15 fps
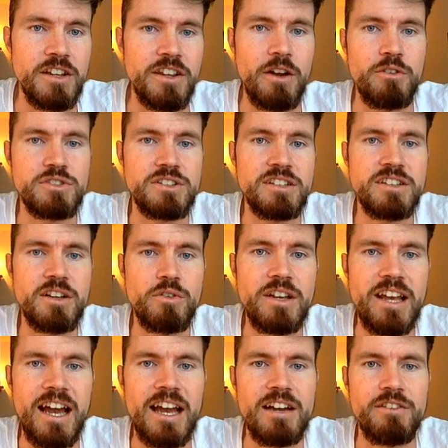Now, since I only
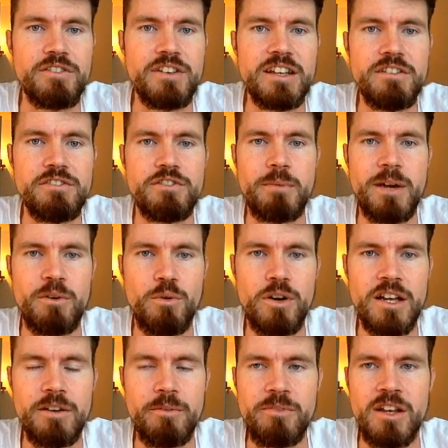have E T H in my
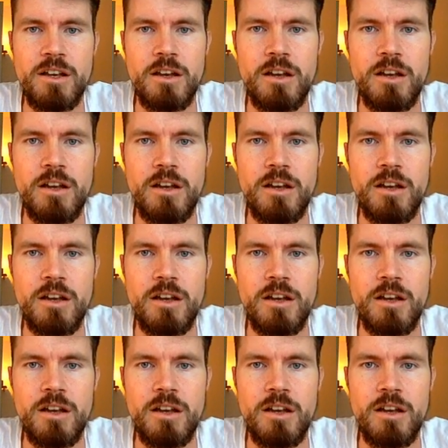wallet,